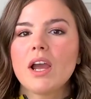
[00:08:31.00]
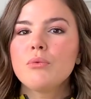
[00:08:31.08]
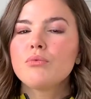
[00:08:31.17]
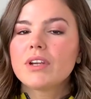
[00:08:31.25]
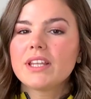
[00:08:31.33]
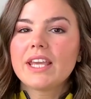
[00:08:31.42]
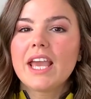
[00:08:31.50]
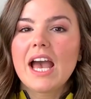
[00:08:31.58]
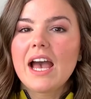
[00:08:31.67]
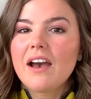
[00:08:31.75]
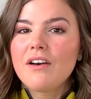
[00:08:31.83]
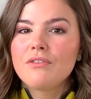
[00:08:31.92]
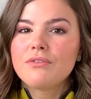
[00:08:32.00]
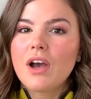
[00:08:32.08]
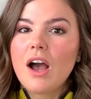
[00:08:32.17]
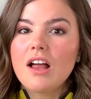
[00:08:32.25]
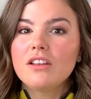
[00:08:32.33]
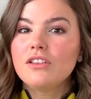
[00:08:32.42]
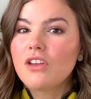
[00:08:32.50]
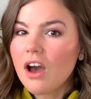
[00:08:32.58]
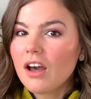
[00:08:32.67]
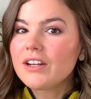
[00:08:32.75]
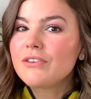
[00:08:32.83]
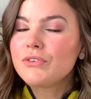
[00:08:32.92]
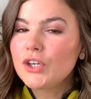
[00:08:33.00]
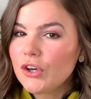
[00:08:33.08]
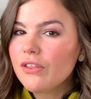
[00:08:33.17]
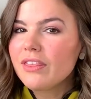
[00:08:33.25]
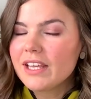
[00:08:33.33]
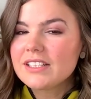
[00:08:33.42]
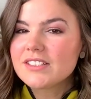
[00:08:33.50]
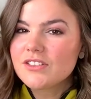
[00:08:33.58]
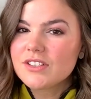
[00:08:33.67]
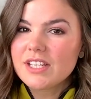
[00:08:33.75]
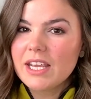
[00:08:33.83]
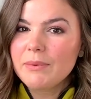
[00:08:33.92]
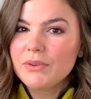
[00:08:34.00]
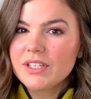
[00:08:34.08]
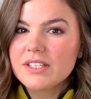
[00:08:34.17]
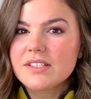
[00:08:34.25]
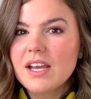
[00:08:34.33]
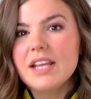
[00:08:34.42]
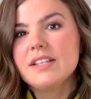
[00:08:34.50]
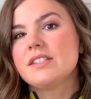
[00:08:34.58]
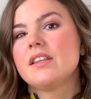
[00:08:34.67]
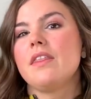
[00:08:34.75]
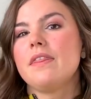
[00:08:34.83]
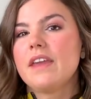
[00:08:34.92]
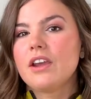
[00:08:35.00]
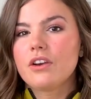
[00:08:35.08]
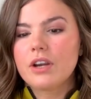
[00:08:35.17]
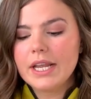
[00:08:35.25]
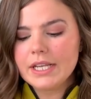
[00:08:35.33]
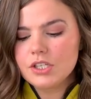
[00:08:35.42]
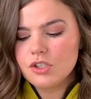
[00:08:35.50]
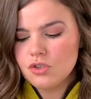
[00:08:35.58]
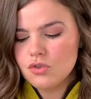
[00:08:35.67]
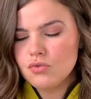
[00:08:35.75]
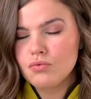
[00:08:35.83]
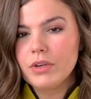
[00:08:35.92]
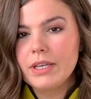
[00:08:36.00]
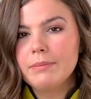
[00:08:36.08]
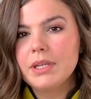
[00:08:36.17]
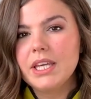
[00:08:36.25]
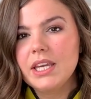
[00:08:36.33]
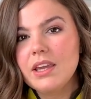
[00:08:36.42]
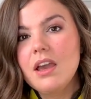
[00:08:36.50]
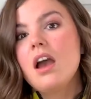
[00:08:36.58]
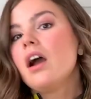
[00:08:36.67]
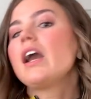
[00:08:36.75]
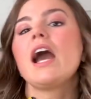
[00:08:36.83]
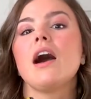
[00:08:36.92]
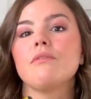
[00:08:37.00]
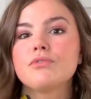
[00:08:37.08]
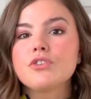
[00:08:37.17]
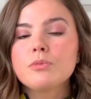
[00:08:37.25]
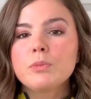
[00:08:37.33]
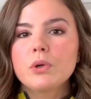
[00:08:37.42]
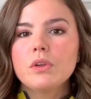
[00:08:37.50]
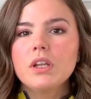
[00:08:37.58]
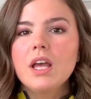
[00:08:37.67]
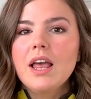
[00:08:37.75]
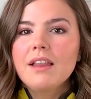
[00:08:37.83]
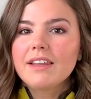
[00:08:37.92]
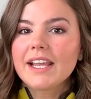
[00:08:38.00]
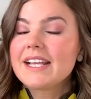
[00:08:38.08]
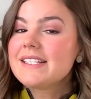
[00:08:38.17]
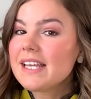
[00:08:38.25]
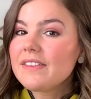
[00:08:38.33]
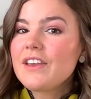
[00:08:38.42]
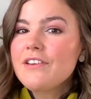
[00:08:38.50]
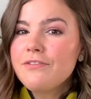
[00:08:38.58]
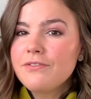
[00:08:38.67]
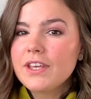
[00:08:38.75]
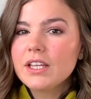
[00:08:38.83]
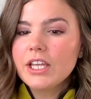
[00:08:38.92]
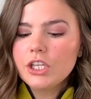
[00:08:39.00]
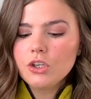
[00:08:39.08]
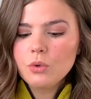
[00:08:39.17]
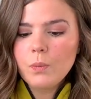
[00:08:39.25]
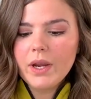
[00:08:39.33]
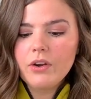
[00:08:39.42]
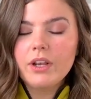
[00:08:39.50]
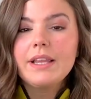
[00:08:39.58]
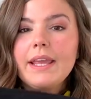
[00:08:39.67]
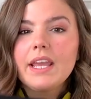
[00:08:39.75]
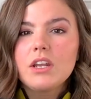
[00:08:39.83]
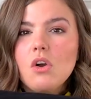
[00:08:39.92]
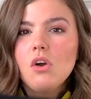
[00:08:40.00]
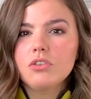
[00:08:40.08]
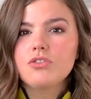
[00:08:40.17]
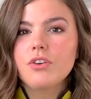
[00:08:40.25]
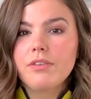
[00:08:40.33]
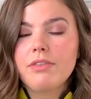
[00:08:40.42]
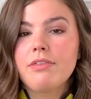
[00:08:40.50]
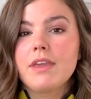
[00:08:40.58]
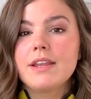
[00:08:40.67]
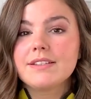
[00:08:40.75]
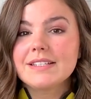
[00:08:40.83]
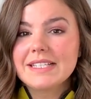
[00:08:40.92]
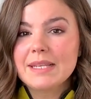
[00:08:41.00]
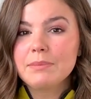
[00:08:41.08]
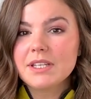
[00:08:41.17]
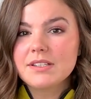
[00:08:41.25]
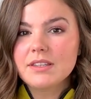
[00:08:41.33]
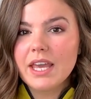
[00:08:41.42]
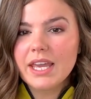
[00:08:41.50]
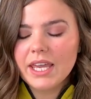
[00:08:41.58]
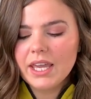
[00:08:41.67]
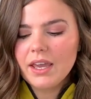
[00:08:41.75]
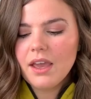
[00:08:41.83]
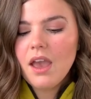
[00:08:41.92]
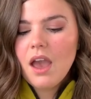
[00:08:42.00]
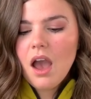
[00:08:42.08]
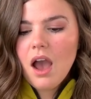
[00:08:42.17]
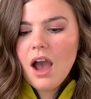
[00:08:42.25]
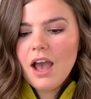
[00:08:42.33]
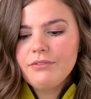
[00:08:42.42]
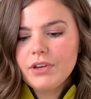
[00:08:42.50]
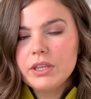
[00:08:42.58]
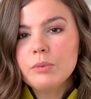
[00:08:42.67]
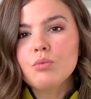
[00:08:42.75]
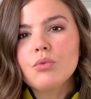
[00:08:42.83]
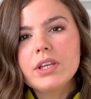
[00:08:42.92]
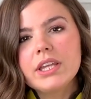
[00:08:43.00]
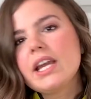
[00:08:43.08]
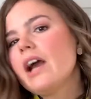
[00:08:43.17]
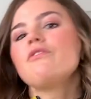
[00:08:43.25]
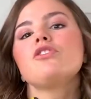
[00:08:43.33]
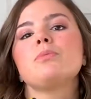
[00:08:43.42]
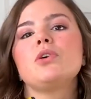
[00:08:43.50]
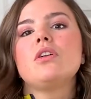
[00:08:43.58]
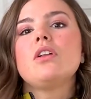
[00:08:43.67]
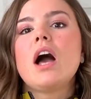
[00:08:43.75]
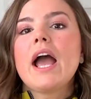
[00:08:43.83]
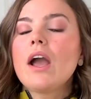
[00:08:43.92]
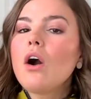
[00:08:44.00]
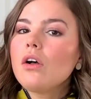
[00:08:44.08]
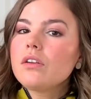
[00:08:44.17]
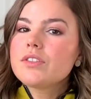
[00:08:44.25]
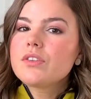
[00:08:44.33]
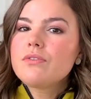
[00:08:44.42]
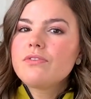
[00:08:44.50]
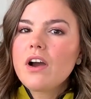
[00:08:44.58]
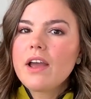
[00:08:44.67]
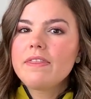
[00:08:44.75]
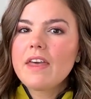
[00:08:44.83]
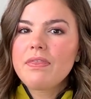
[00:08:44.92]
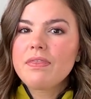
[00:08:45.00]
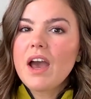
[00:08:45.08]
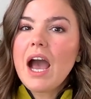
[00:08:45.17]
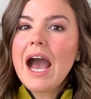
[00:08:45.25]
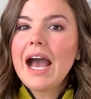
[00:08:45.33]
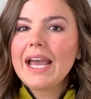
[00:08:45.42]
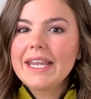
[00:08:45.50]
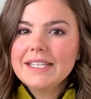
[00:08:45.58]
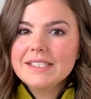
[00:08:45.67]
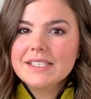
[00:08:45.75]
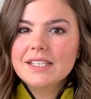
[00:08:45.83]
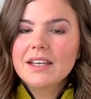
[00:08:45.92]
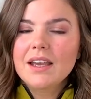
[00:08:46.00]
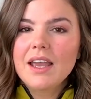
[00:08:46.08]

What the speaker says: I really have a lot of good things to say about these tights. They're extremely comfortable. Like I said, they feel like you're wearing like an ultra thin seamless legging. I find them really comfortable. I also find that the height